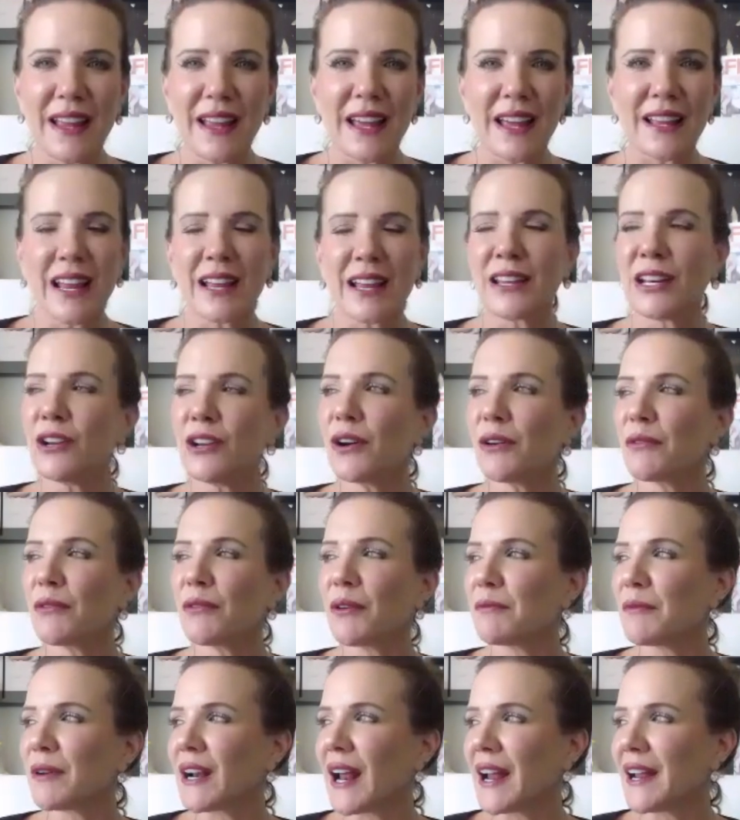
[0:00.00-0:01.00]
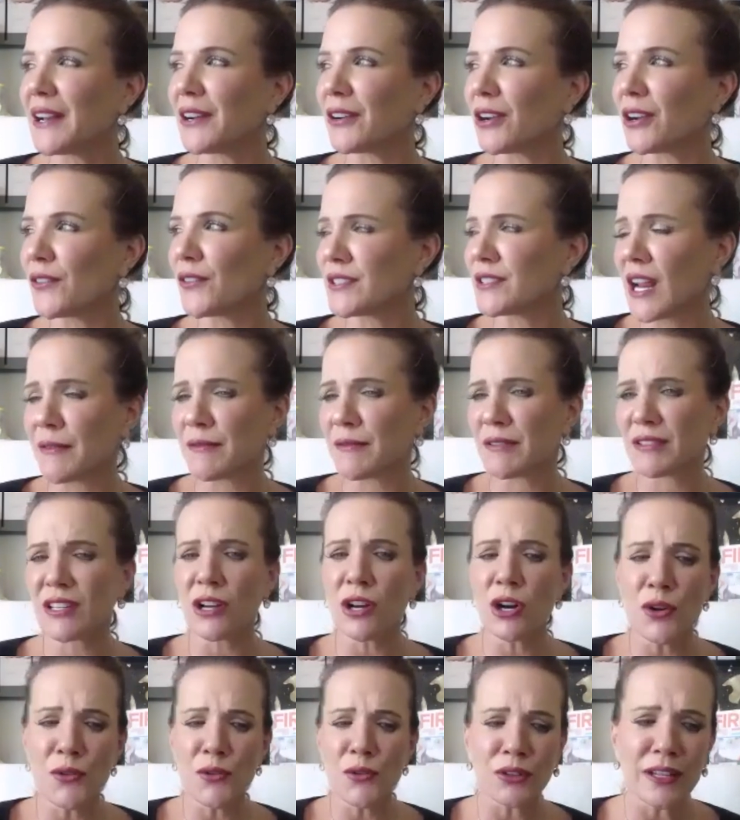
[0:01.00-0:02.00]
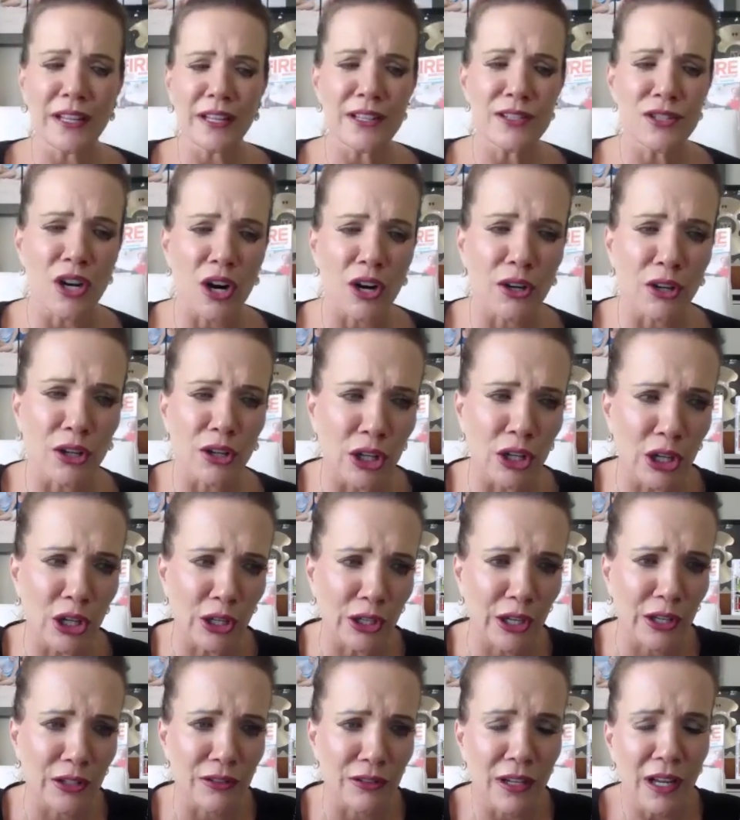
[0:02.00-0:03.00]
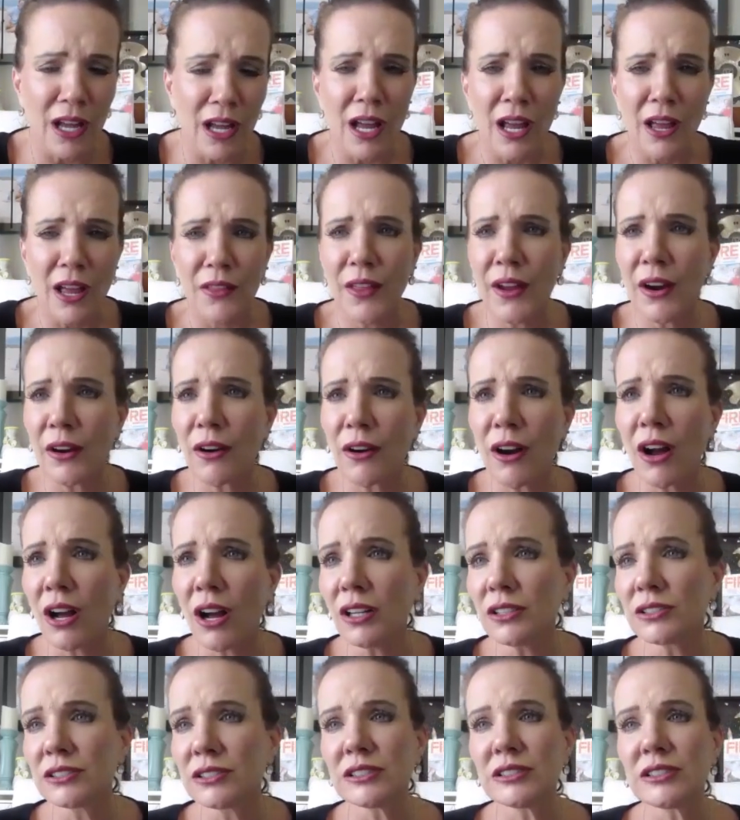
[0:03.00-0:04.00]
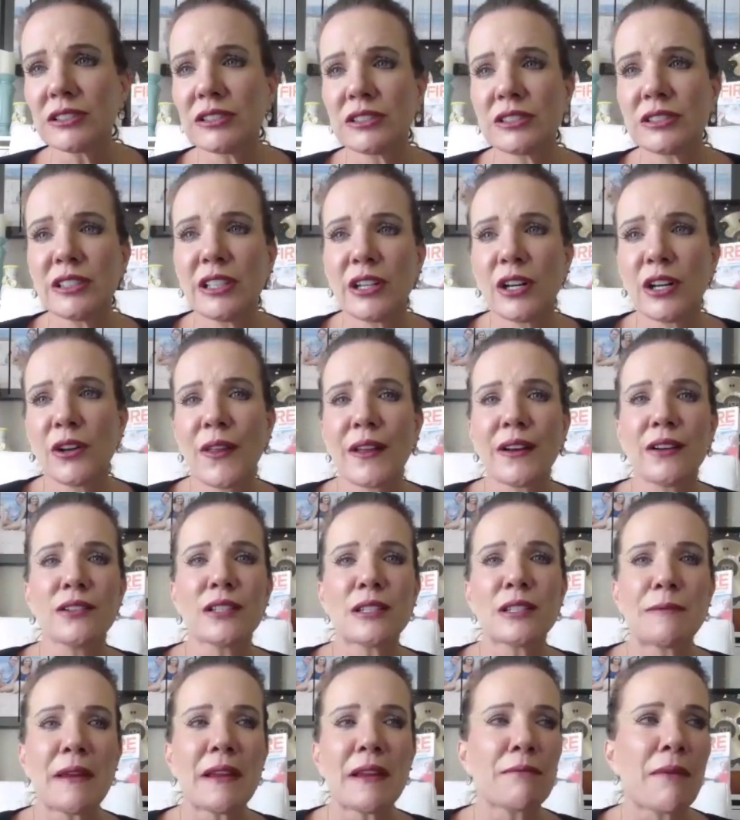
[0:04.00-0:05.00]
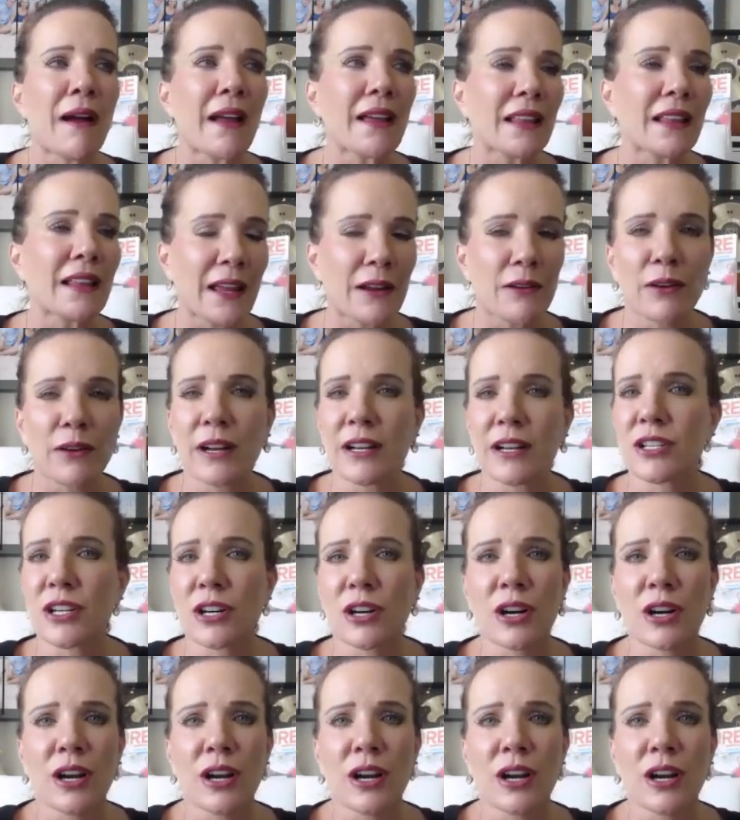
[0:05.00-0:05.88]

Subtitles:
And you know what I hear all the time is, oh, the leads aren't good, and they're all just, they don't speak my language or